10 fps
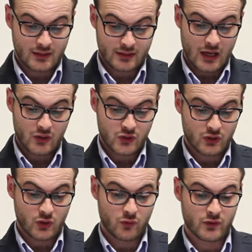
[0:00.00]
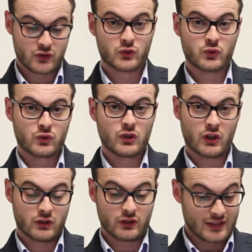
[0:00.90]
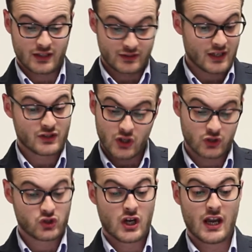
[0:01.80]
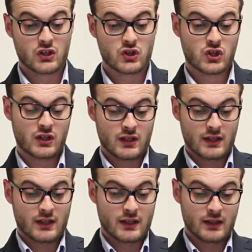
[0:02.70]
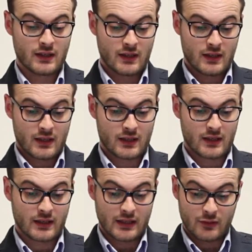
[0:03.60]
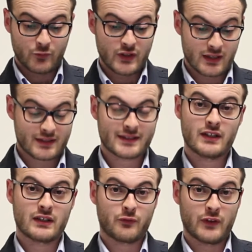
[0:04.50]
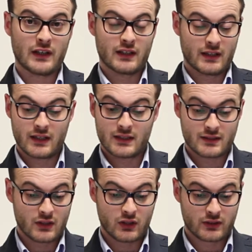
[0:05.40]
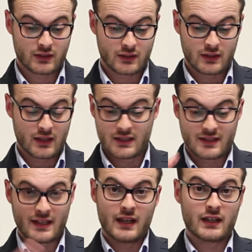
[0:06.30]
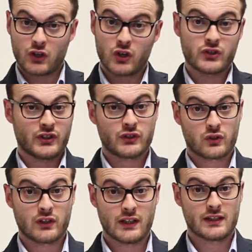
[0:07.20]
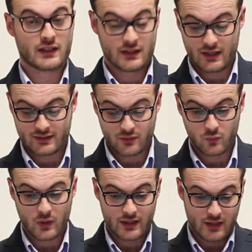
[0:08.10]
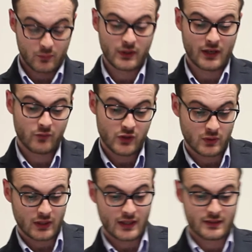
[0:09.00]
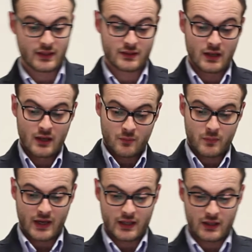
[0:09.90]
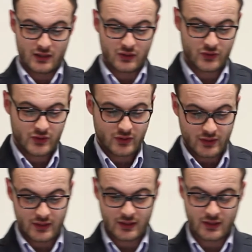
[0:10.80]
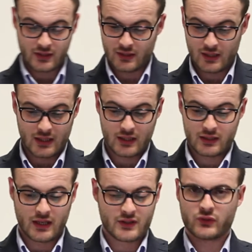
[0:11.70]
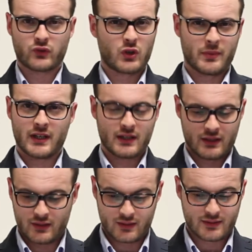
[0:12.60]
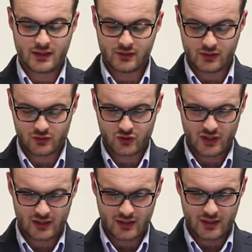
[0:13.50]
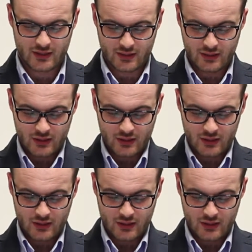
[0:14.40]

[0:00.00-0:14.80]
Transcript: Gaussian curvature does not change if the external field is constant or linear in X and Y. And we can visualize this by considering an isotropic cylindrical shell and